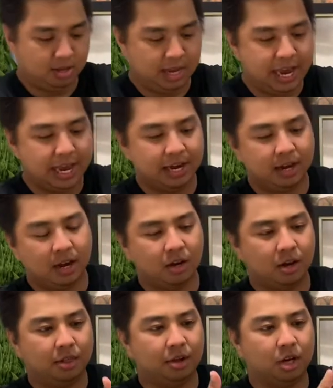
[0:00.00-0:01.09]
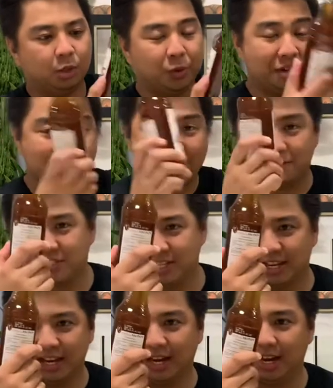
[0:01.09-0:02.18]
And another twenty-five
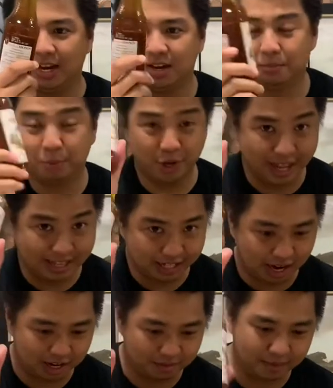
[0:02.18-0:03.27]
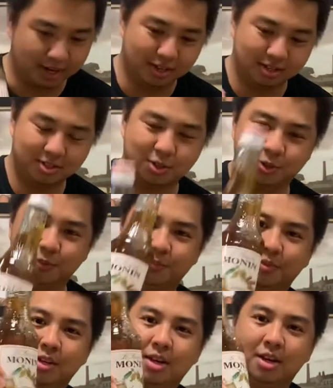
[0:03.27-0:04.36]
C L Monin Caramel. So,
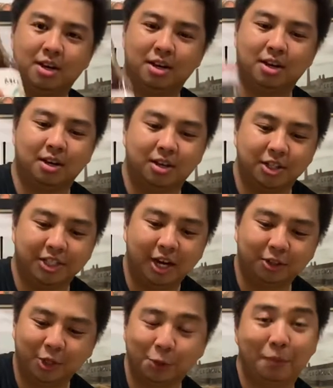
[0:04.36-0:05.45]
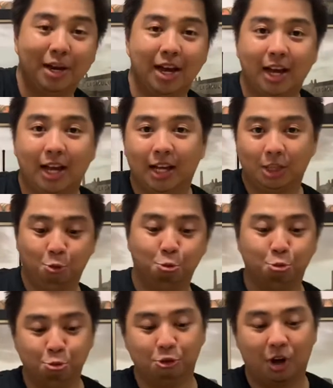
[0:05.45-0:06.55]
shout out pala to
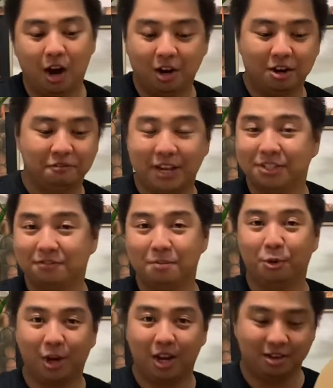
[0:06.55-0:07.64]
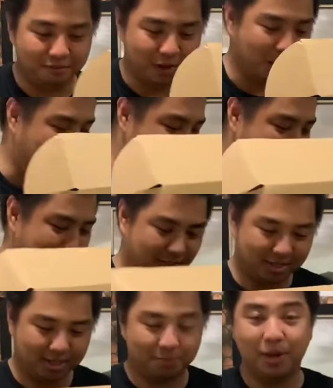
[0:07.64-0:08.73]
our friends from Monin, Philippines,
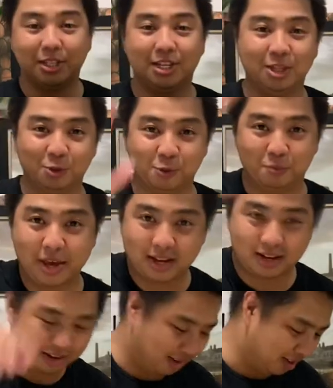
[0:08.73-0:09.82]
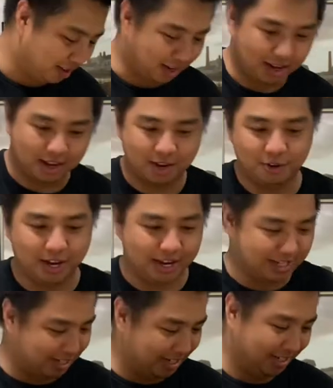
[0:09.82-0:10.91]
especially to Nick. Hello
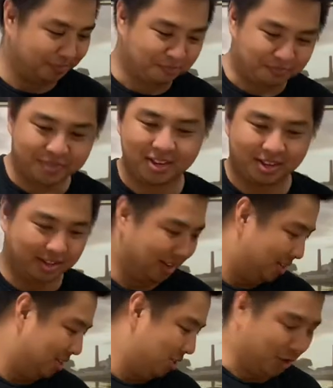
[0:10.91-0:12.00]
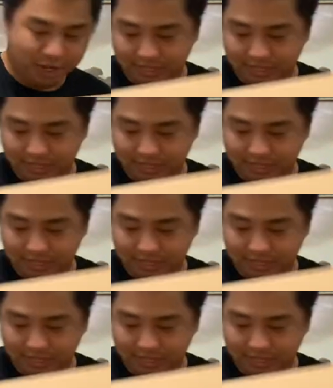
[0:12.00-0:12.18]
guys. Ayan,